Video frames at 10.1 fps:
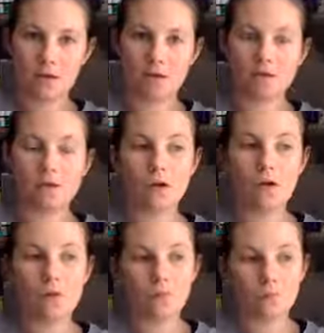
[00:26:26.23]

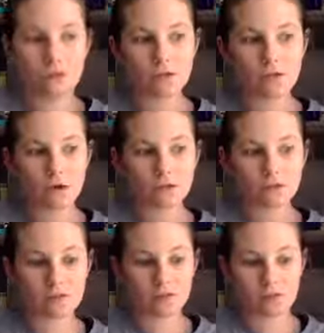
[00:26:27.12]
So there's all these
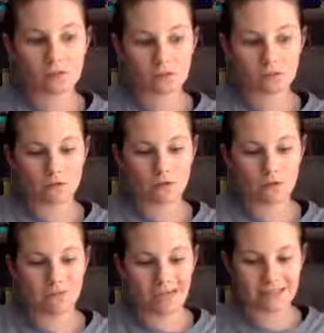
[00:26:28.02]
cute little
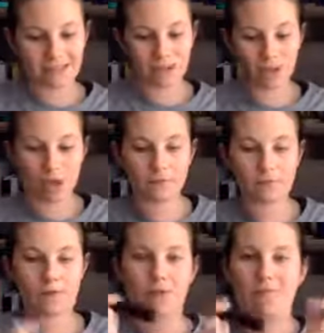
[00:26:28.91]
Etsy shops
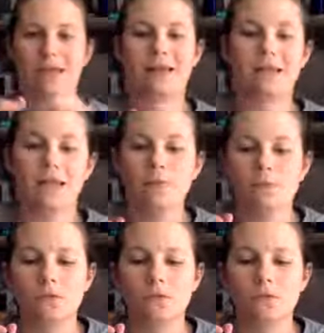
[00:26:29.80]
where they make labels.